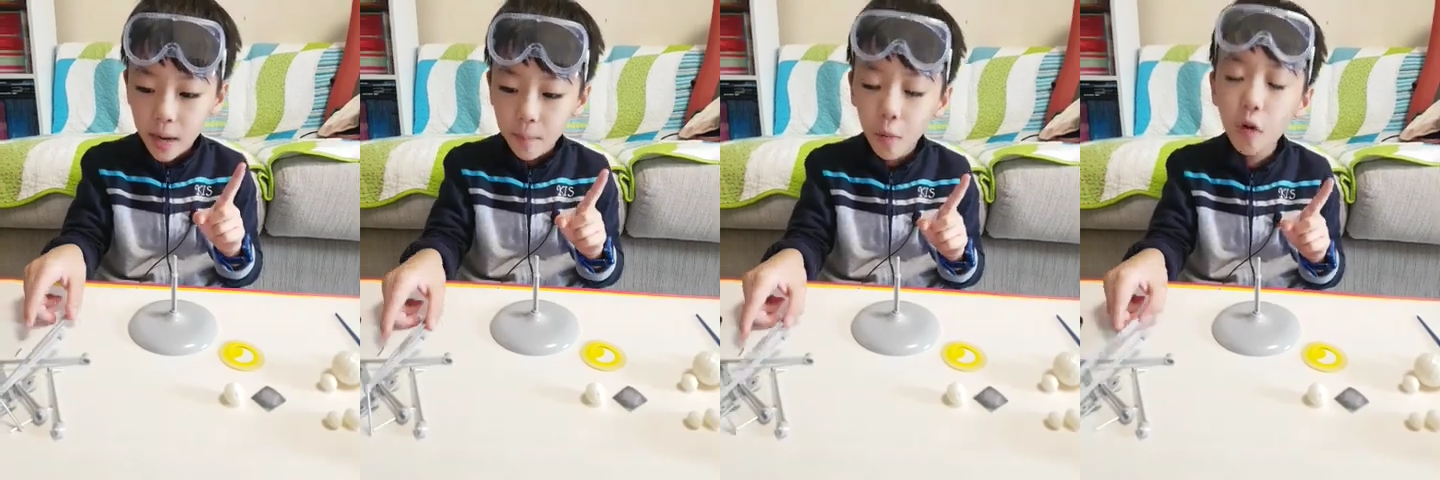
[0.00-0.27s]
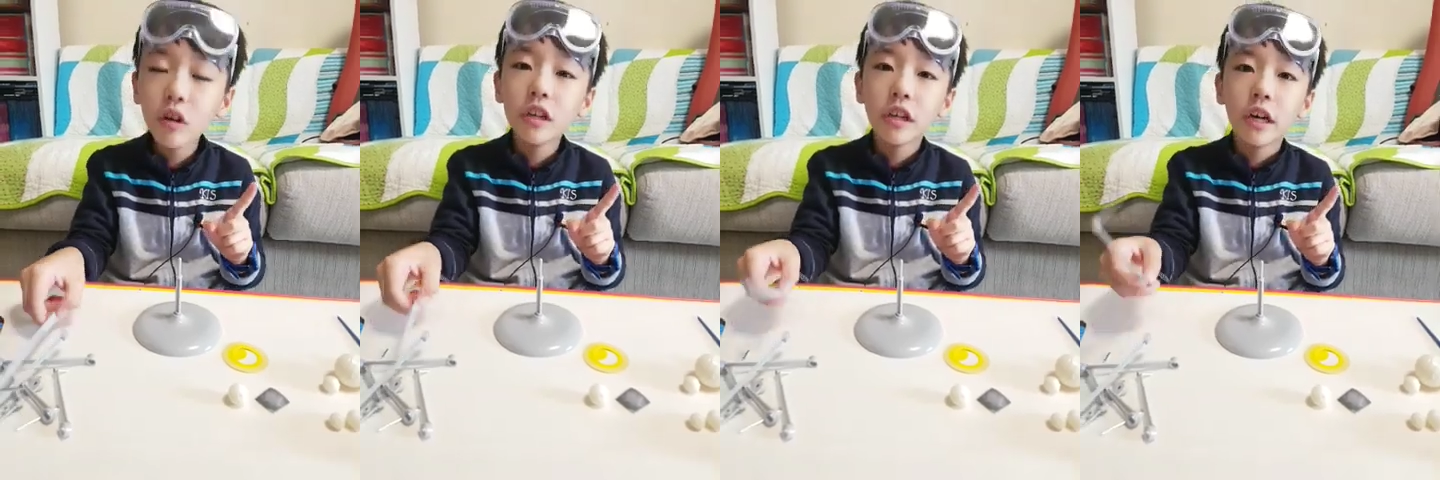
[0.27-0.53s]

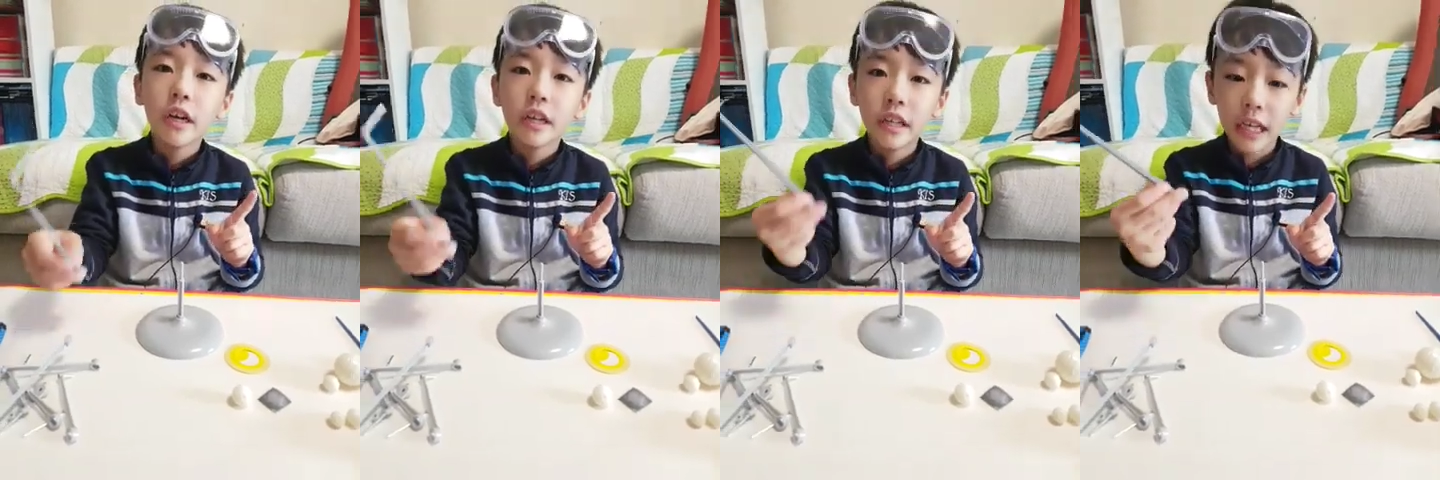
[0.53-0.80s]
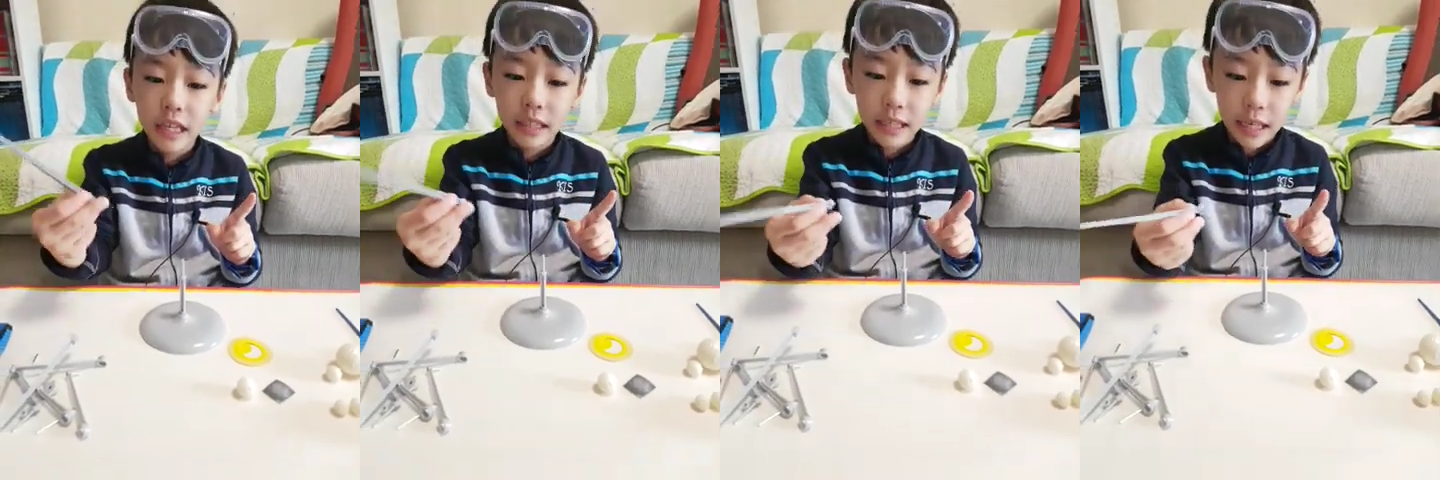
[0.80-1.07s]
put
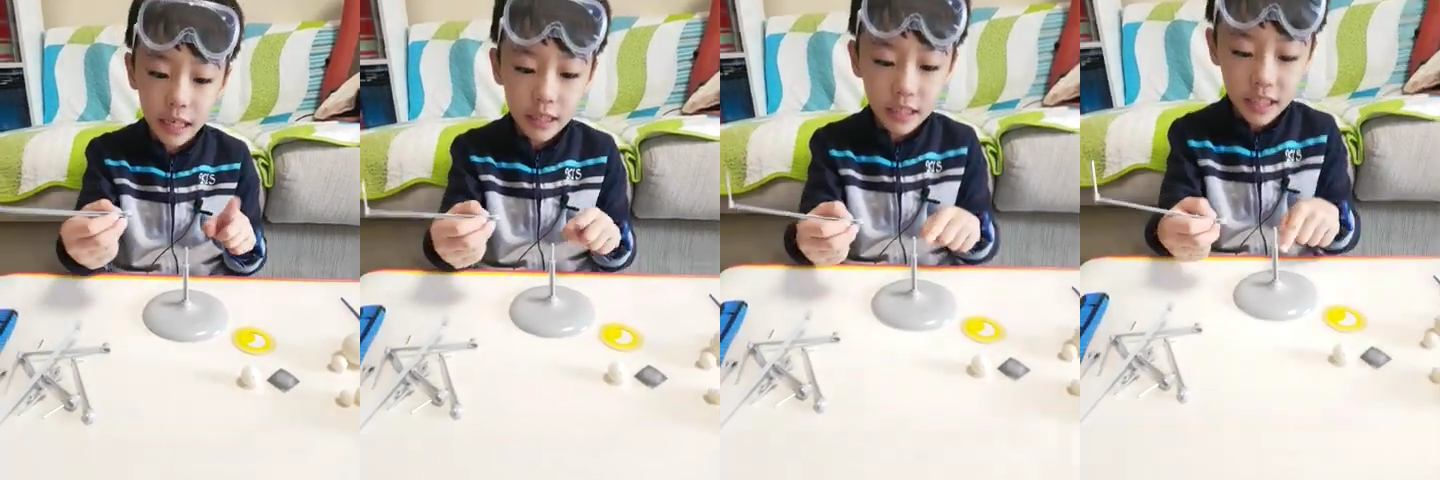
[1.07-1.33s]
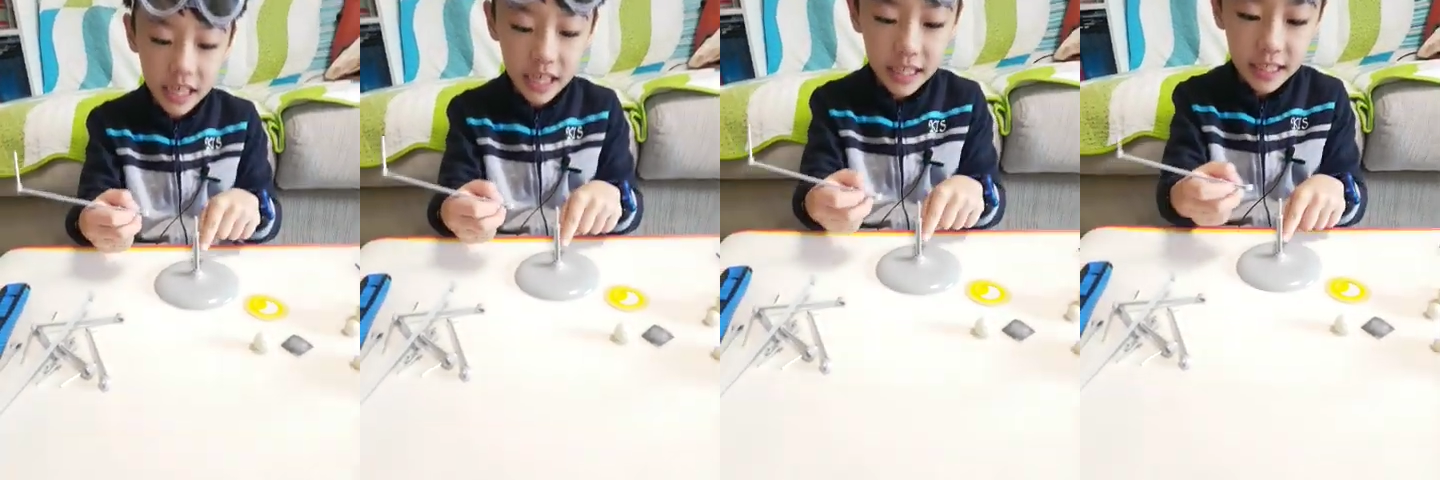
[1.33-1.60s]
these
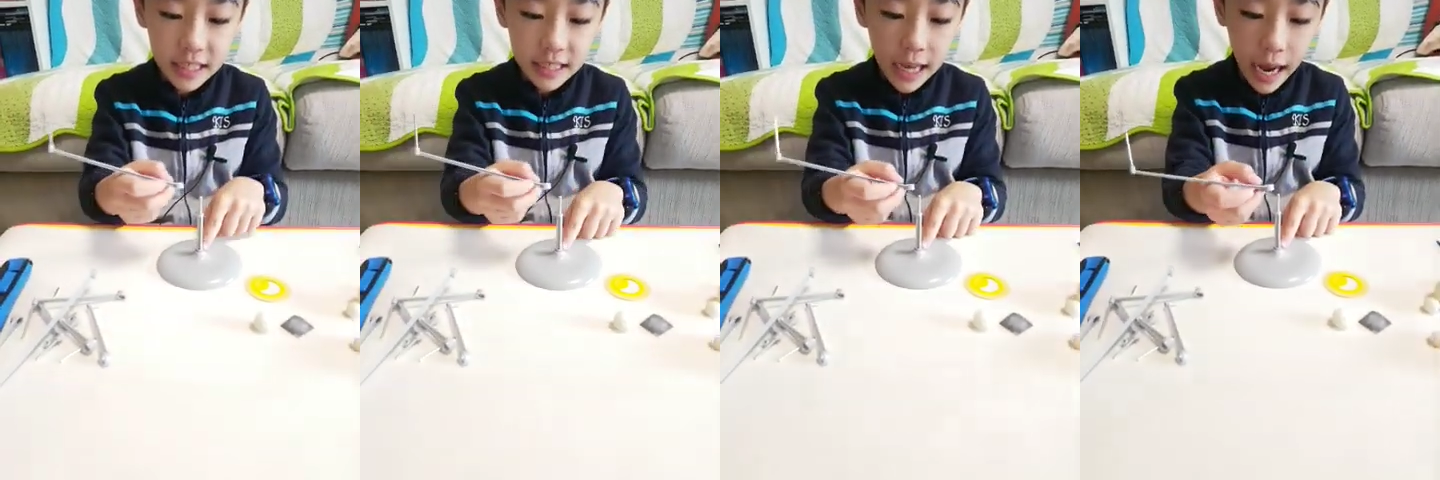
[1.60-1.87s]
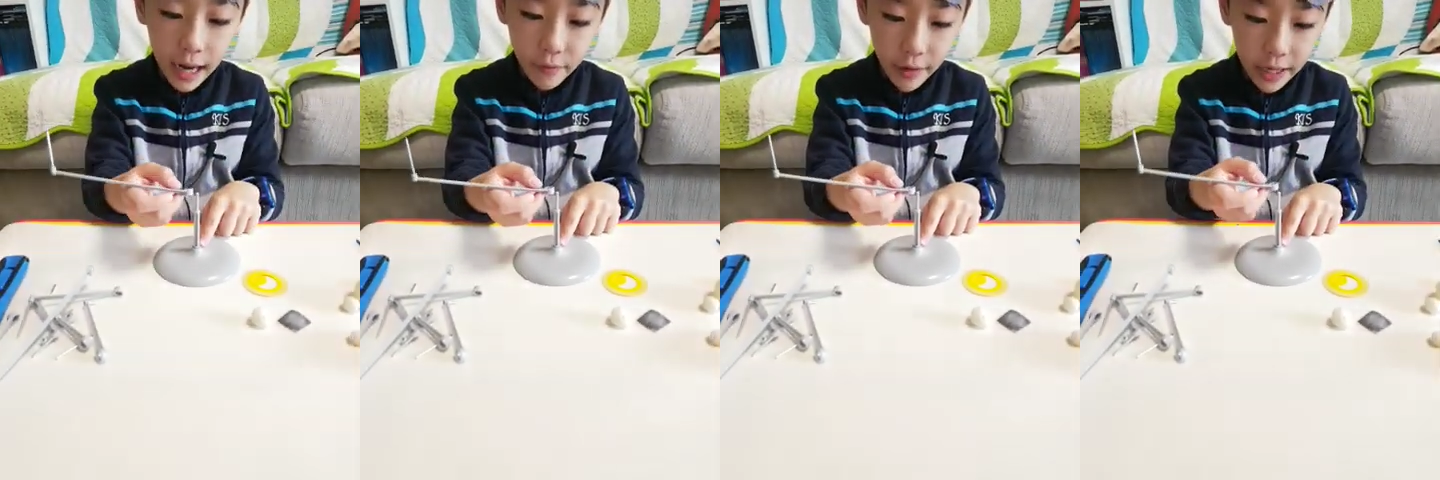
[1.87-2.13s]
things
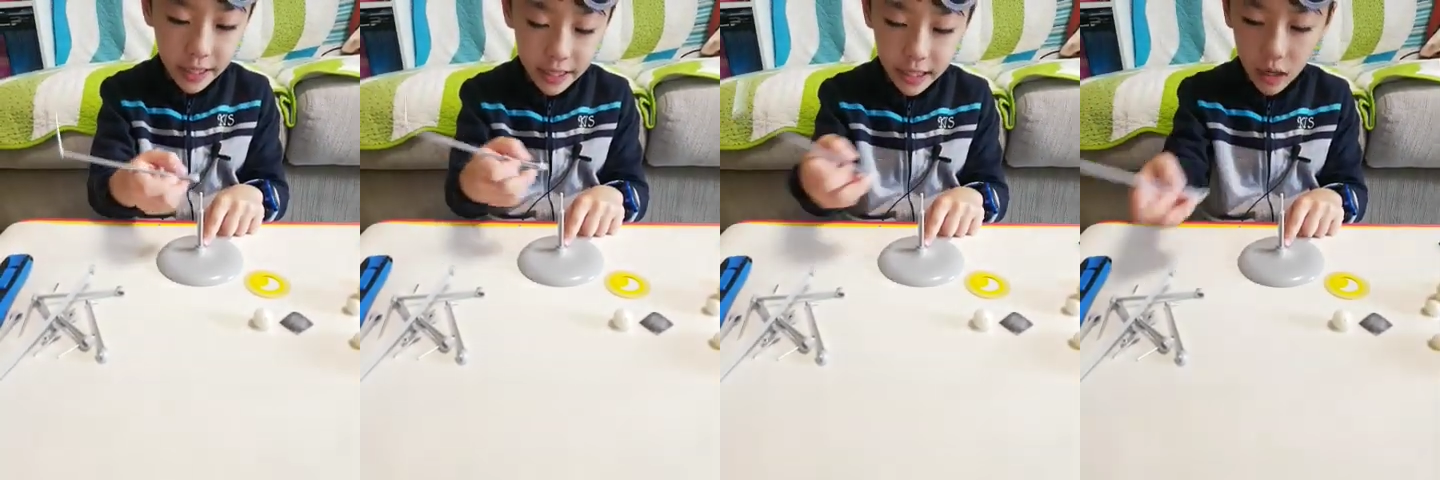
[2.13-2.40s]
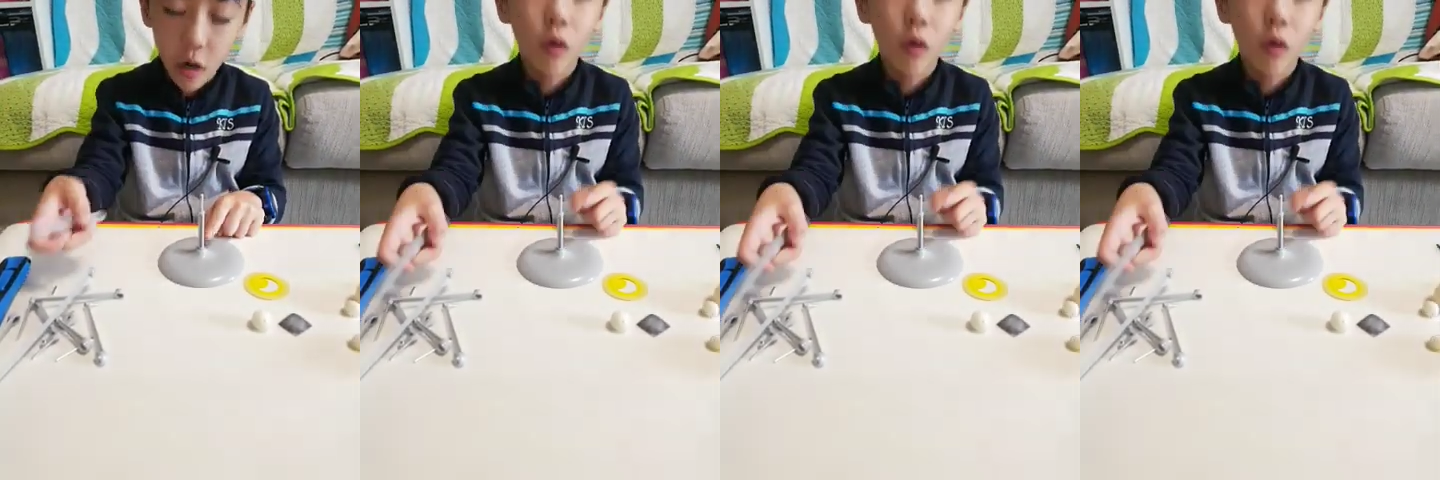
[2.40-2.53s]
inside right here.